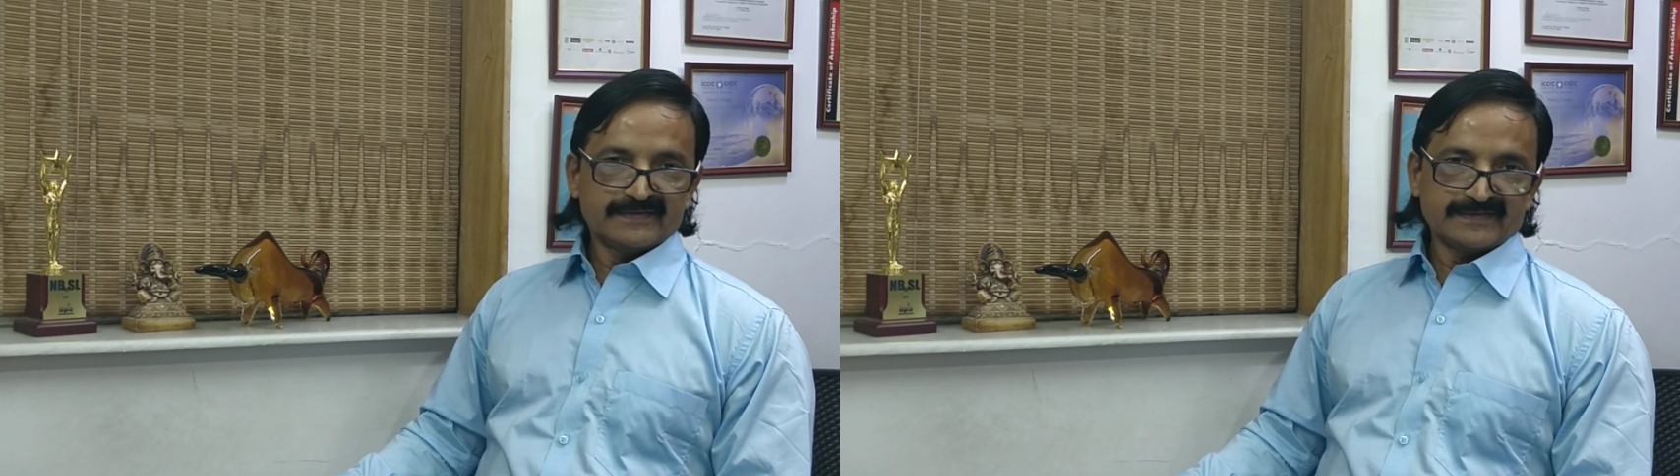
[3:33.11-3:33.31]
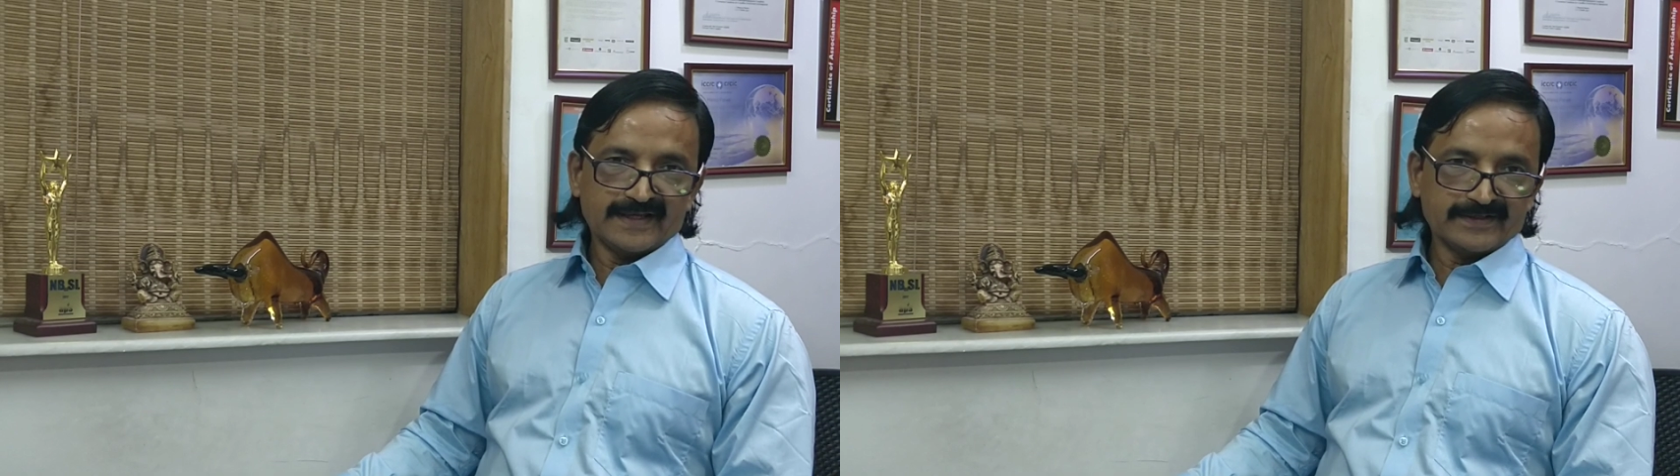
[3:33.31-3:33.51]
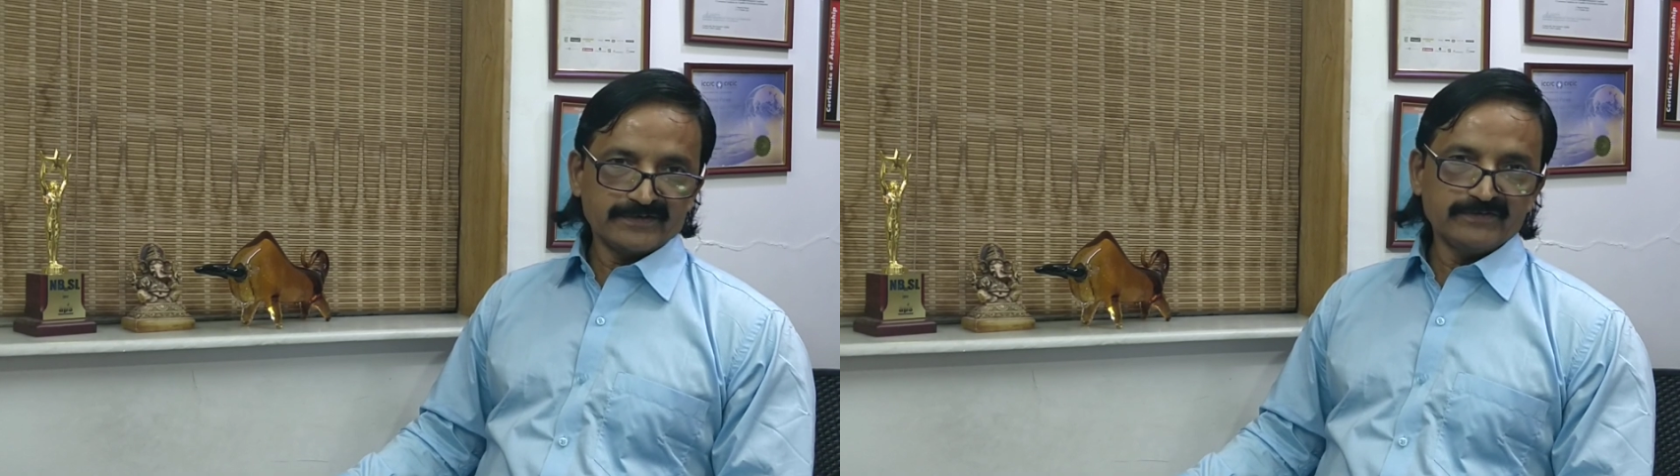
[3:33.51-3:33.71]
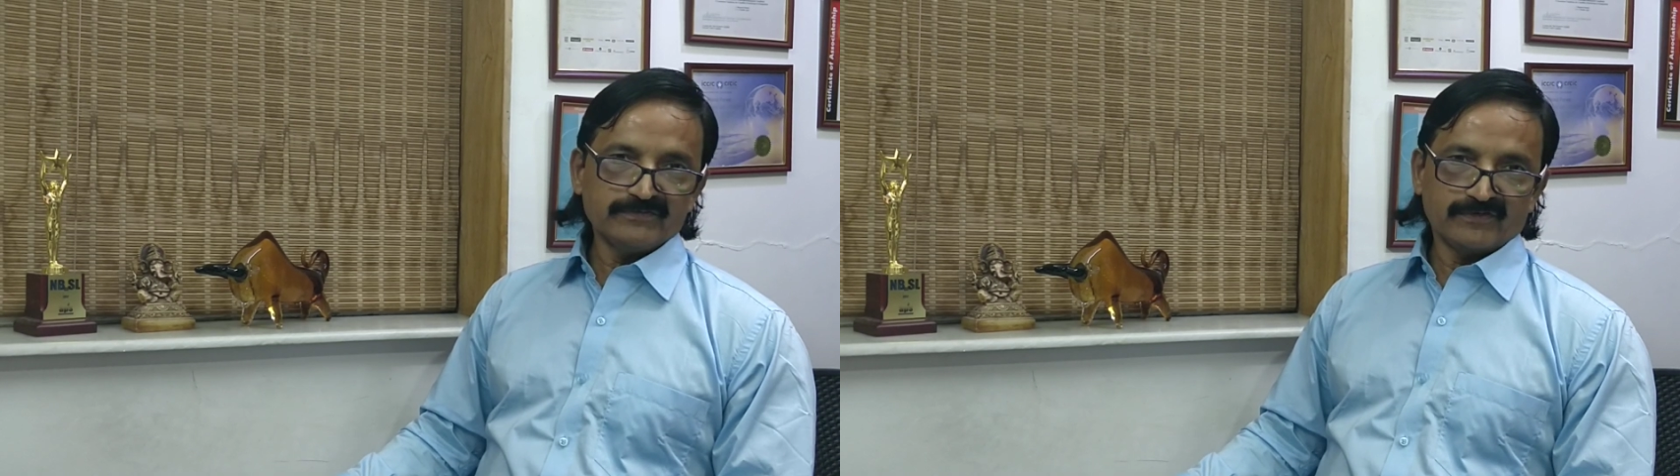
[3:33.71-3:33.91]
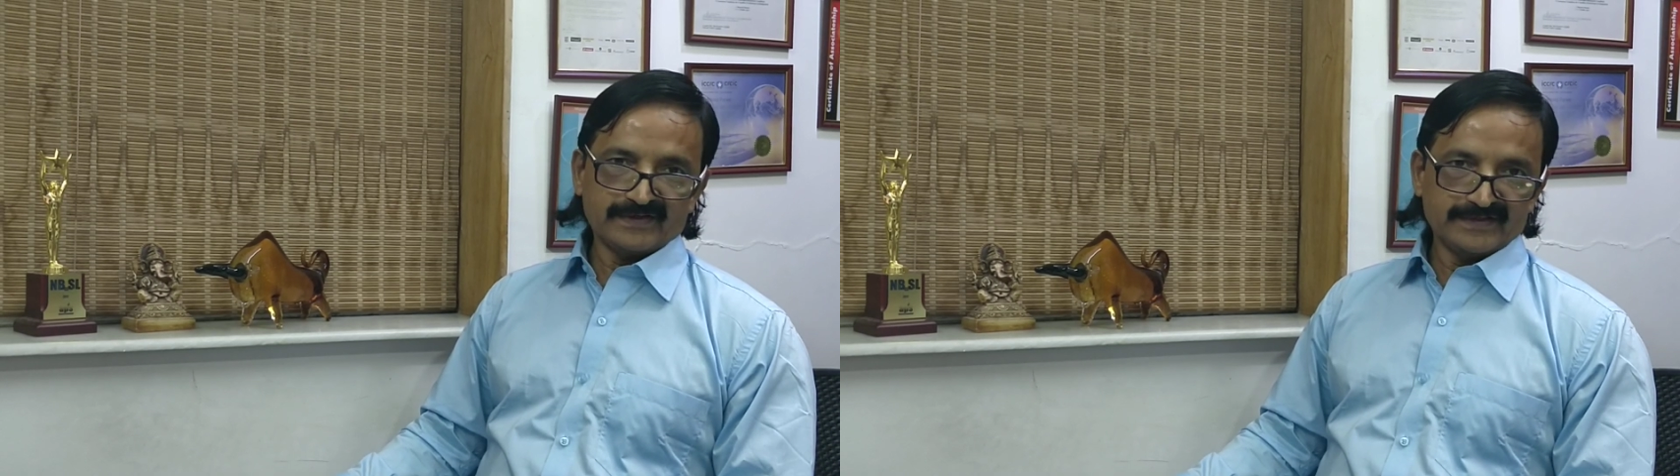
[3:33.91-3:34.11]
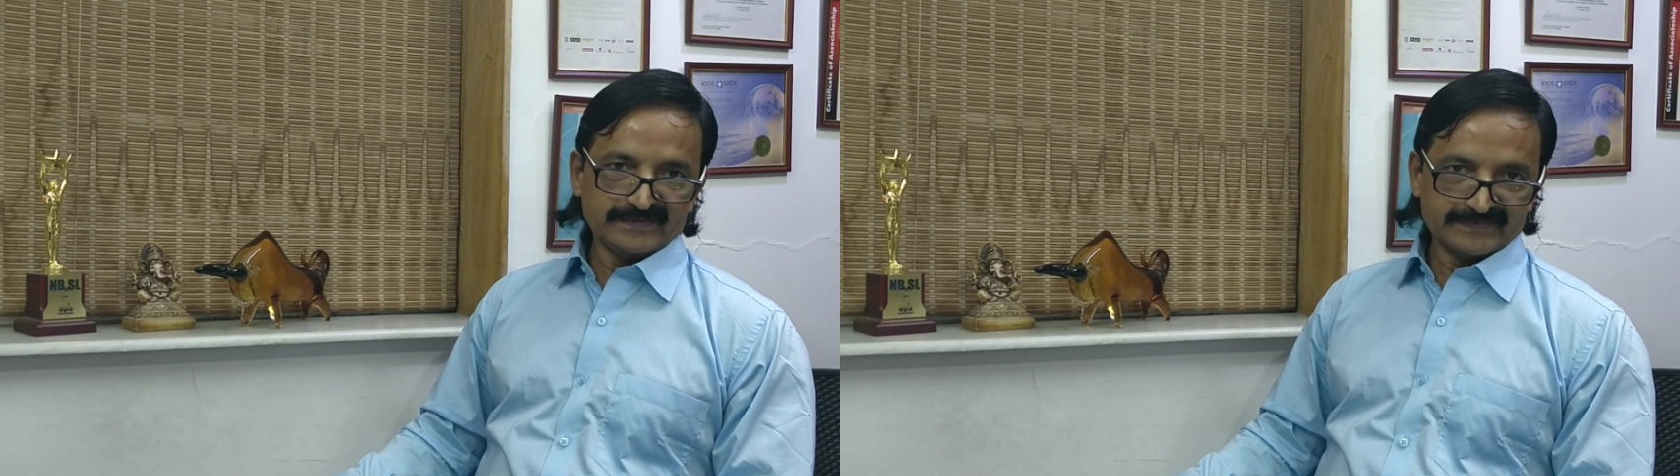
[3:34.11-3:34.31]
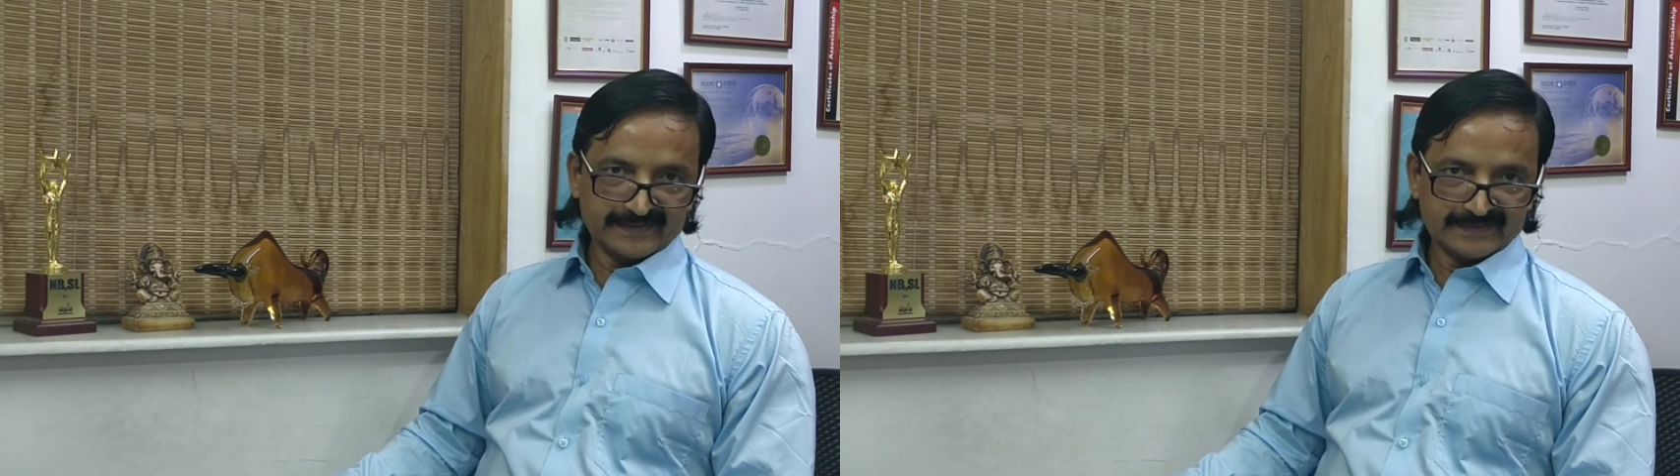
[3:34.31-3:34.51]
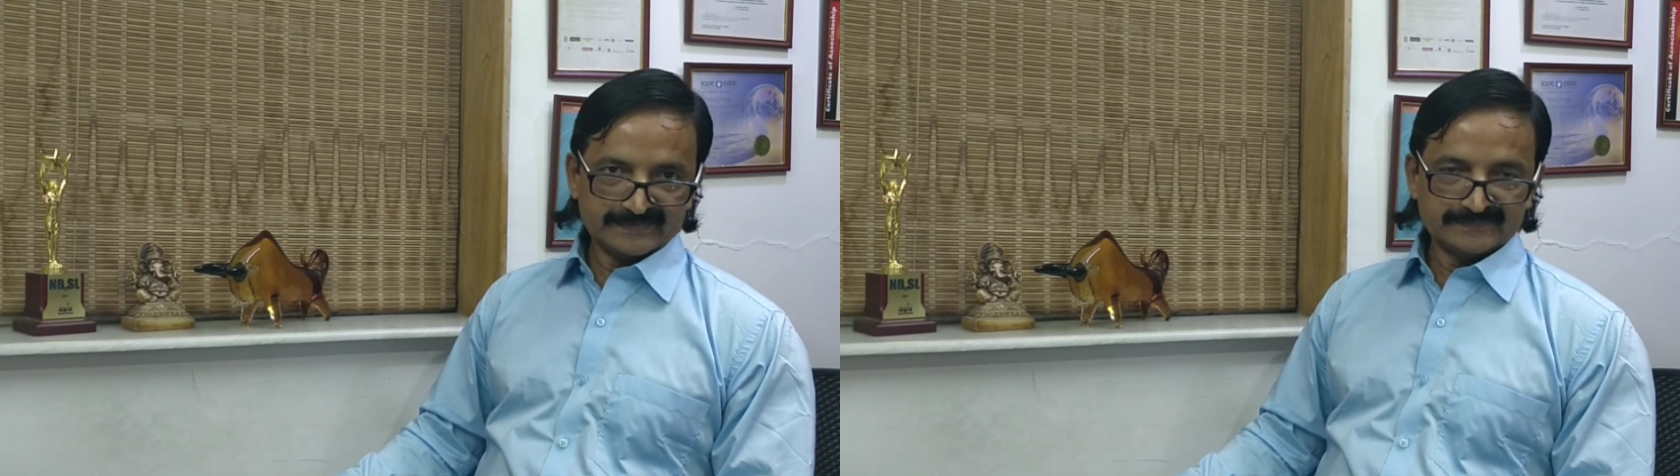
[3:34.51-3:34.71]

Thank you for listening.